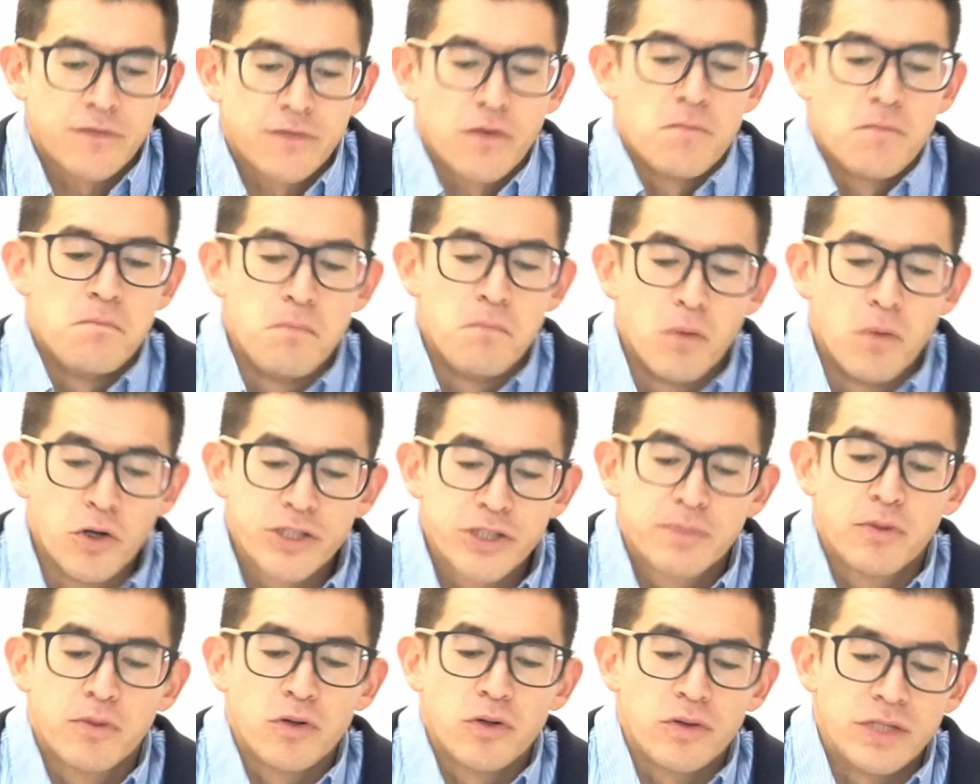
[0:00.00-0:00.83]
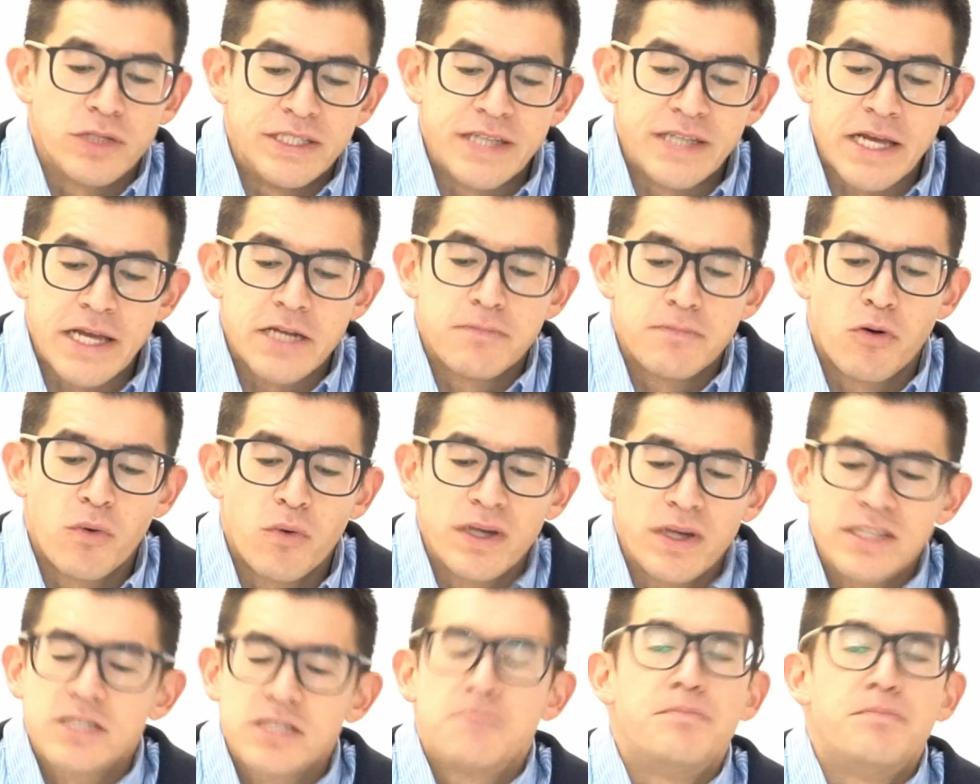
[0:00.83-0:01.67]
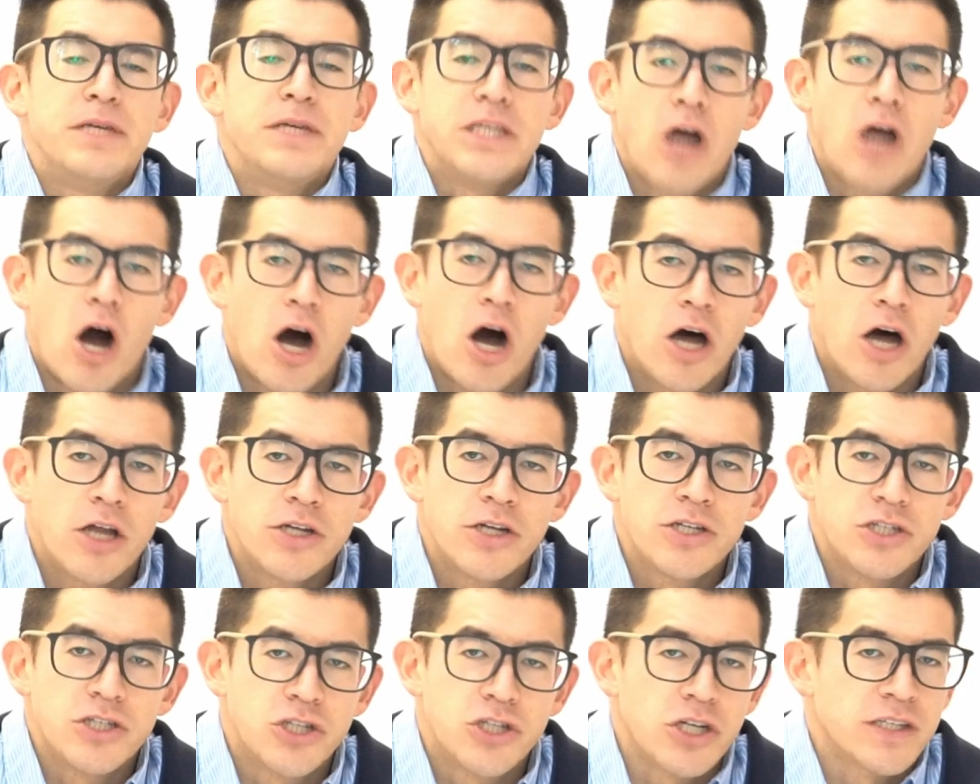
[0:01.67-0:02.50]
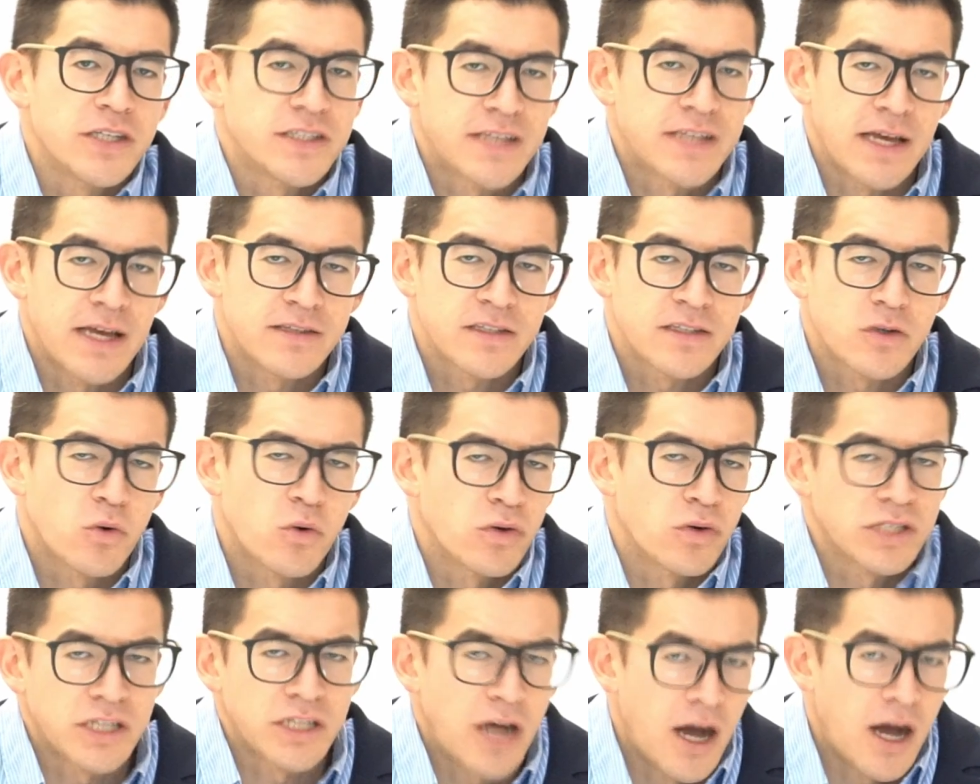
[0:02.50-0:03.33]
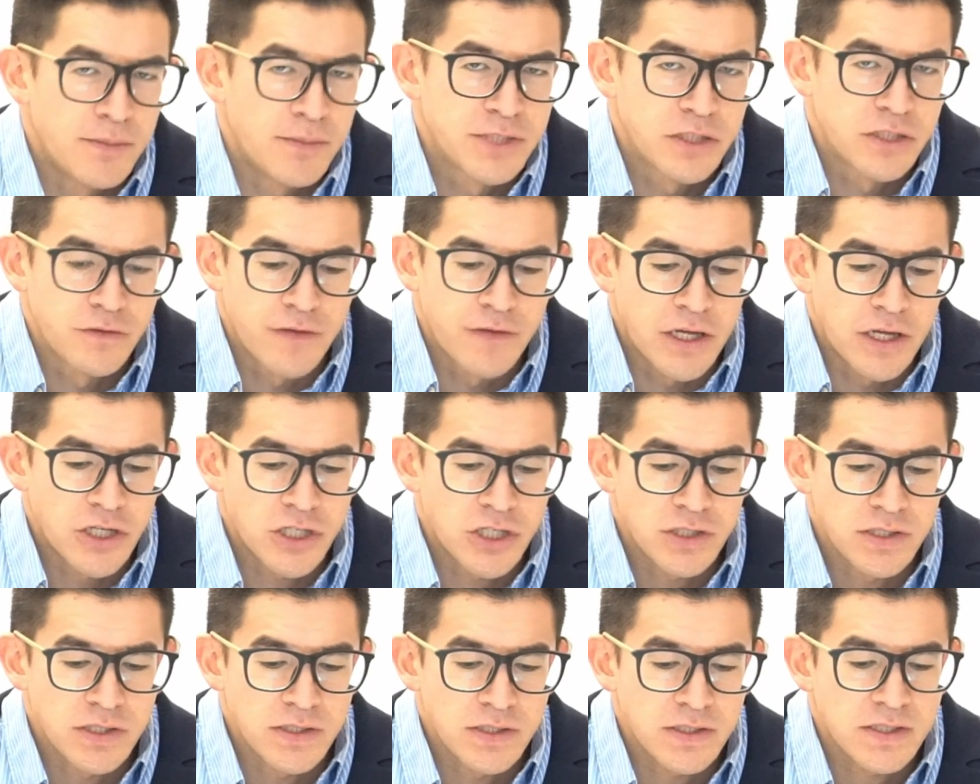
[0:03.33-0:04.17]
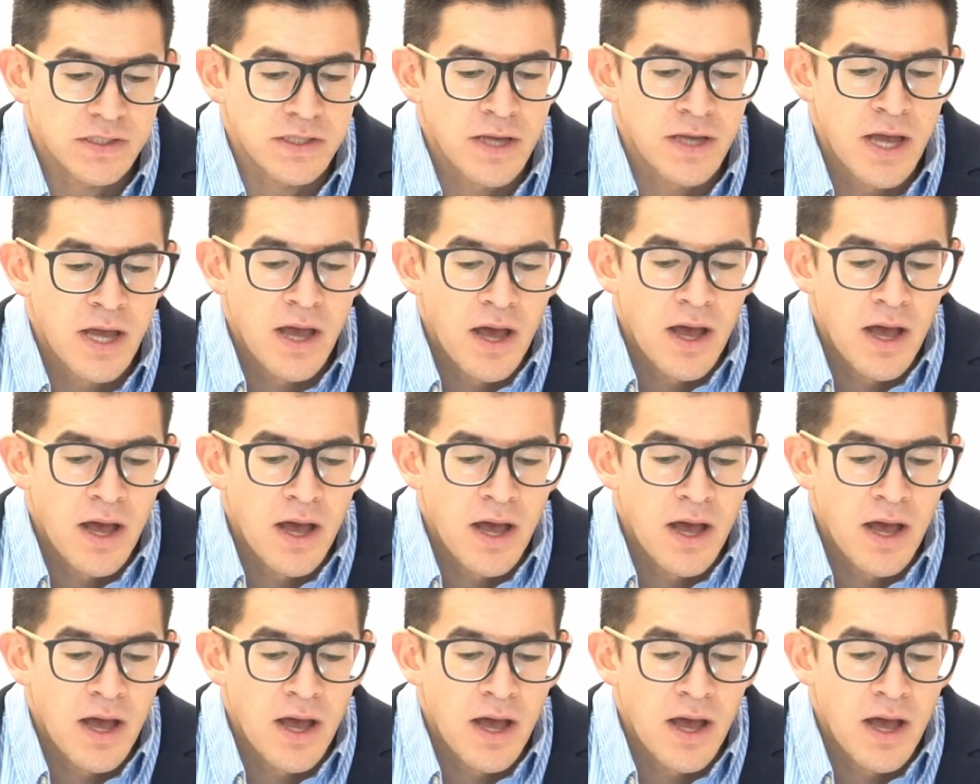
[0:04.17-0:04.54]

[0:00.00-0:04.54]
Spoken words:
for multiple data points beyond just test scores and observations.